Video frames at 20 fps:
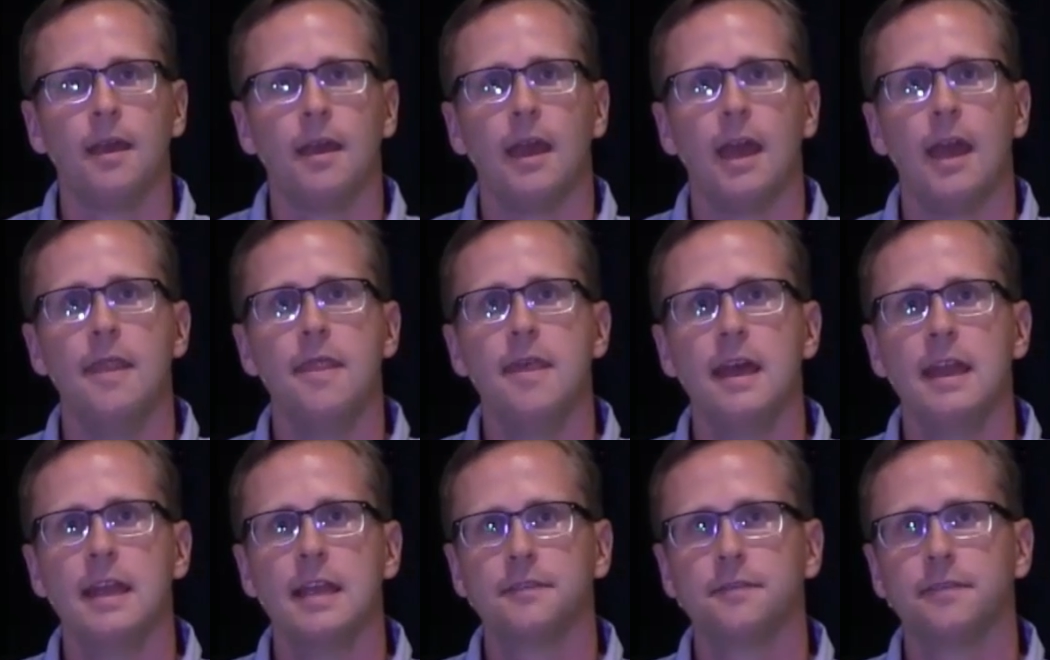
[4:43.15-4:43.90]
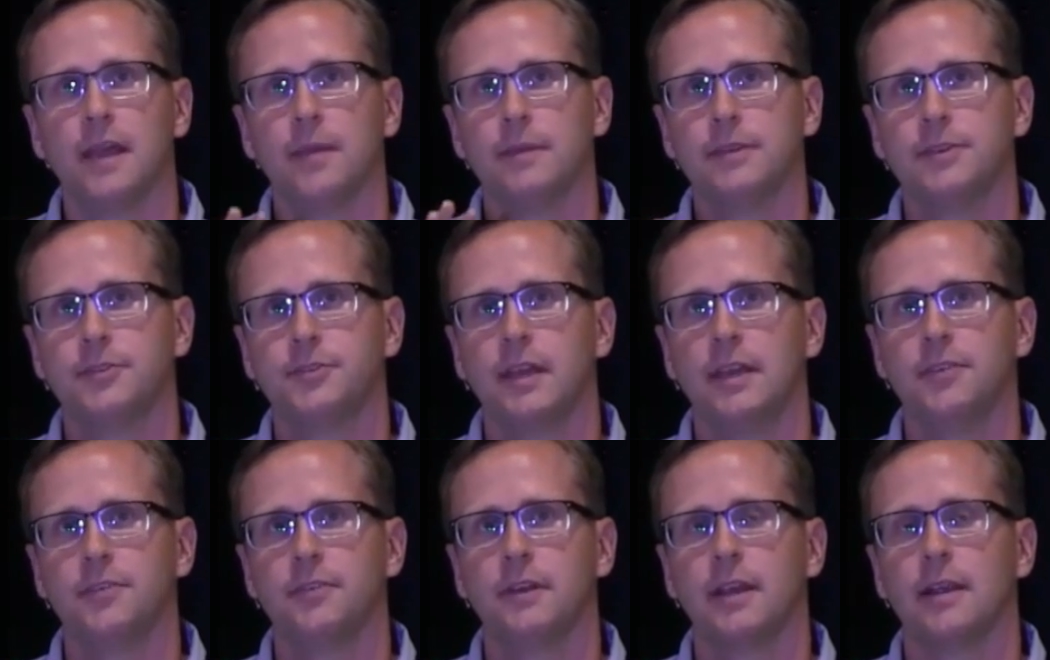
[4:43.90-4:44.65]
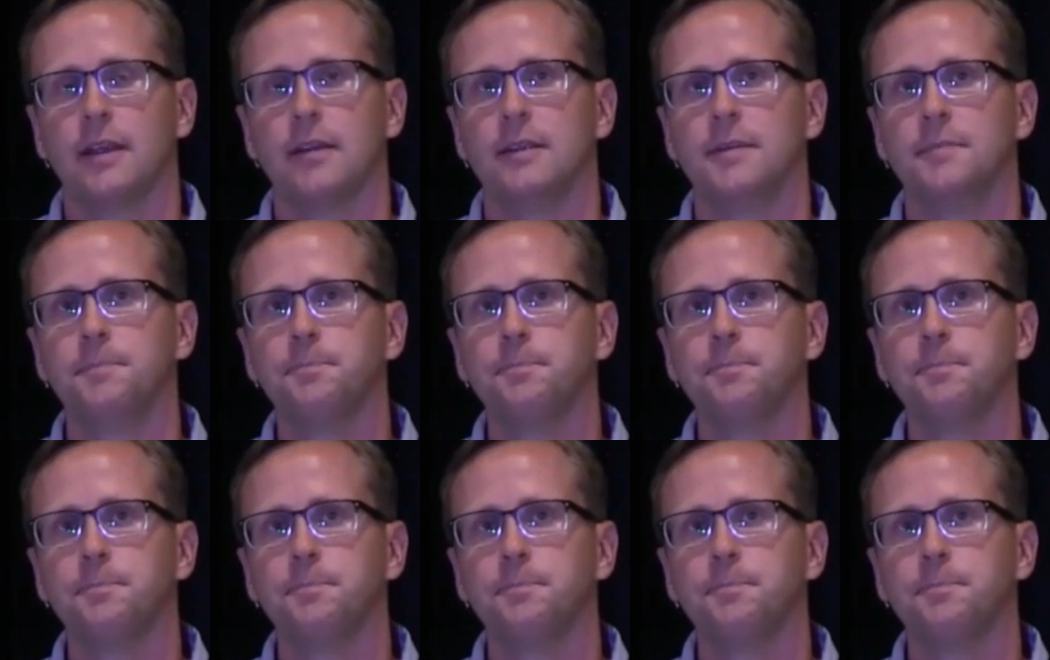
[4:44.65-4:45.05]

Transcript: And then his family stays in Haran.